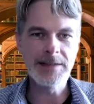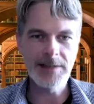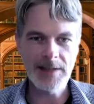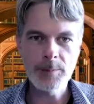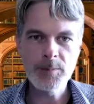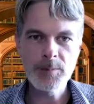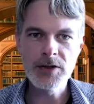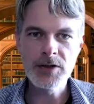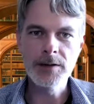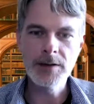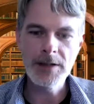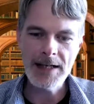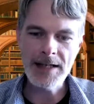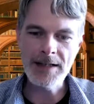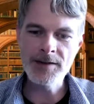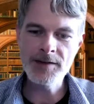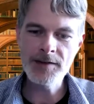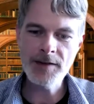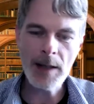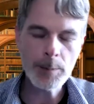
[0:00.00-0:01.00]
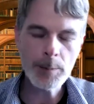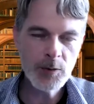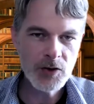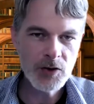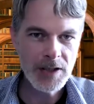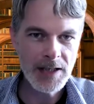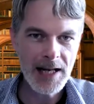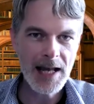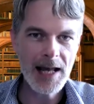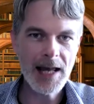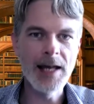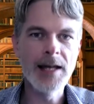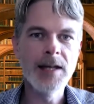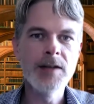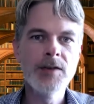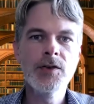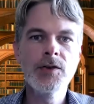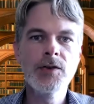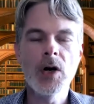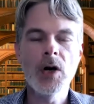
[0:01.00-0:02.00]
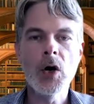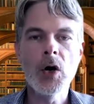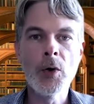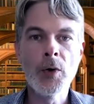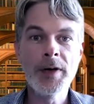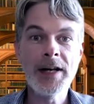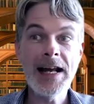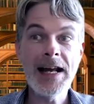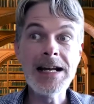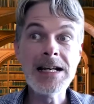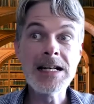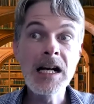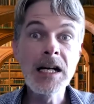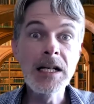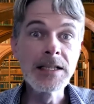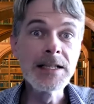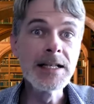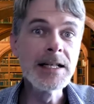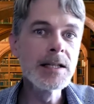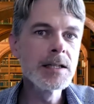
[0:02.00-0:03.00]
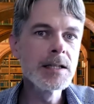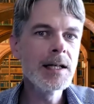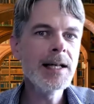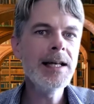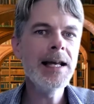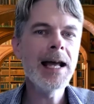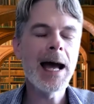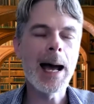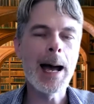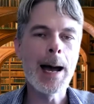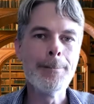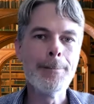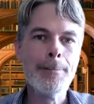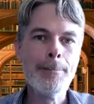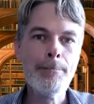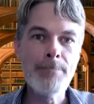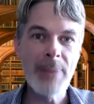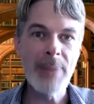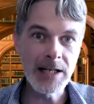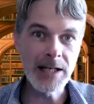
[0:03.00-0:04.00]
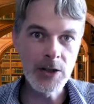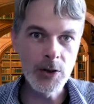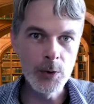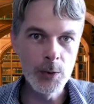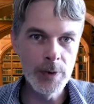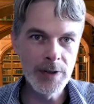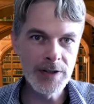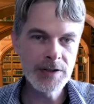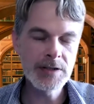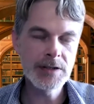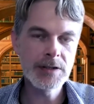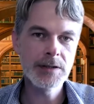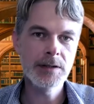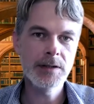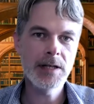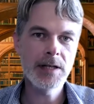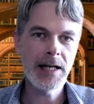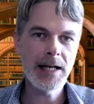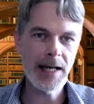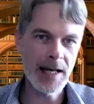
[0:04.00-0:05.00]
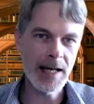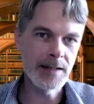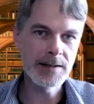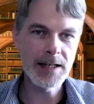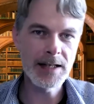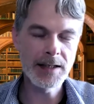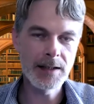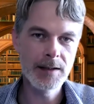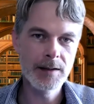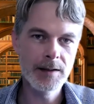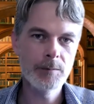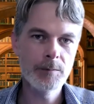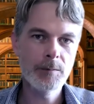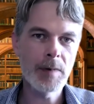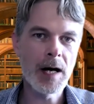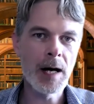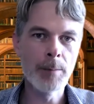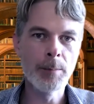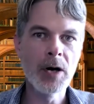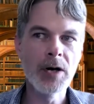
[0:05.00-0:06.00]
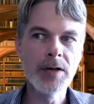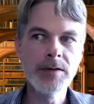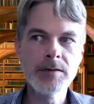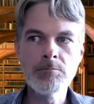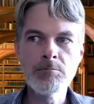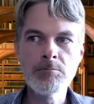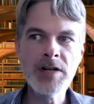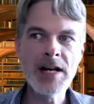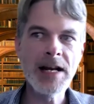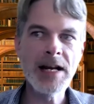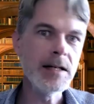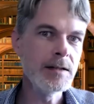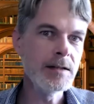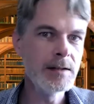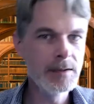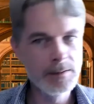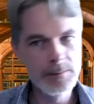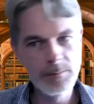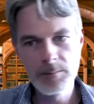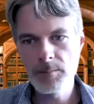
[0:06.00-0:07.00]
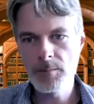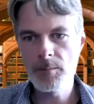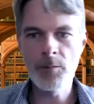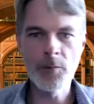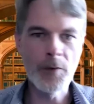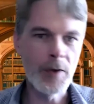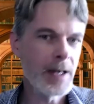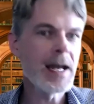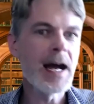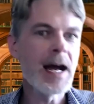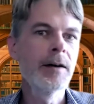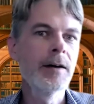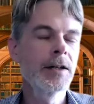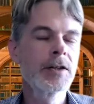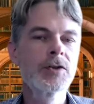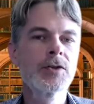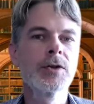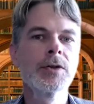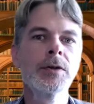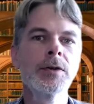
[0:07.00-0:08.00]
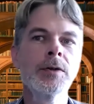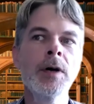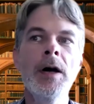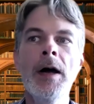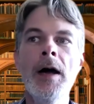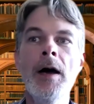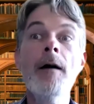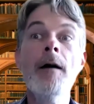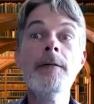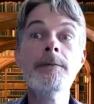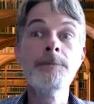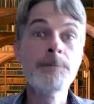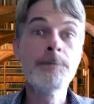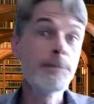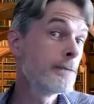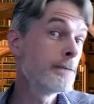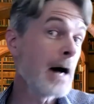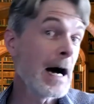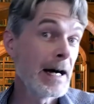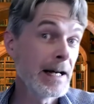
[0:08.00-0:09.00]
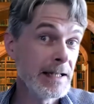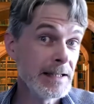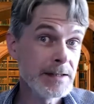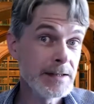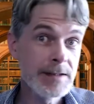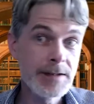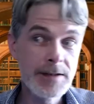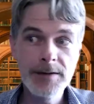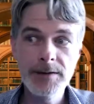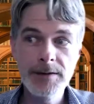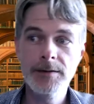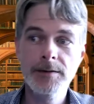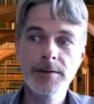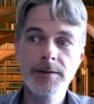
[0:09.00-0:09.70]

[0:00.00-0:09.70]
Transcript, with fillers: Inception. Inception ends on a clearly ambiguous ending about did the character find